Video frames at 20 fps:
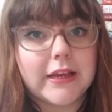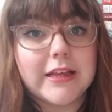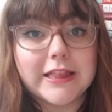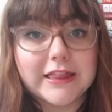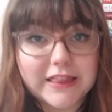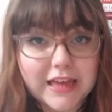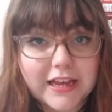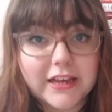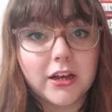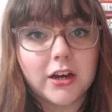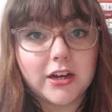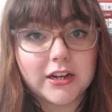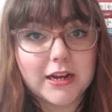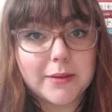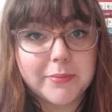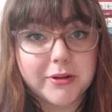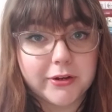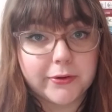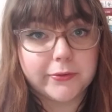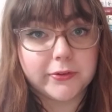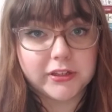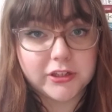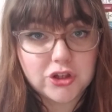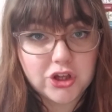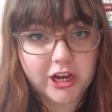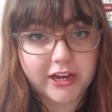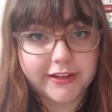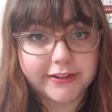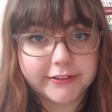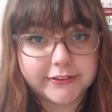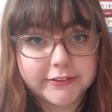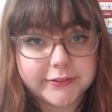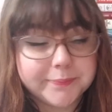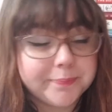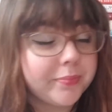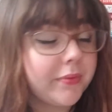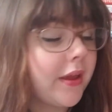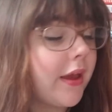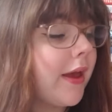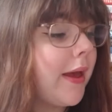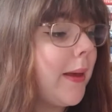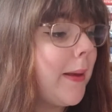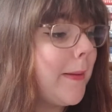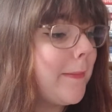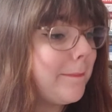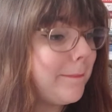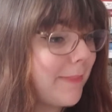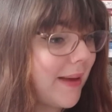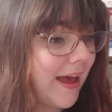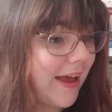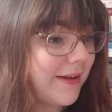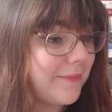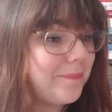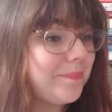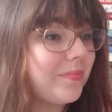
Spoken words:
Thank God I'm an only child. But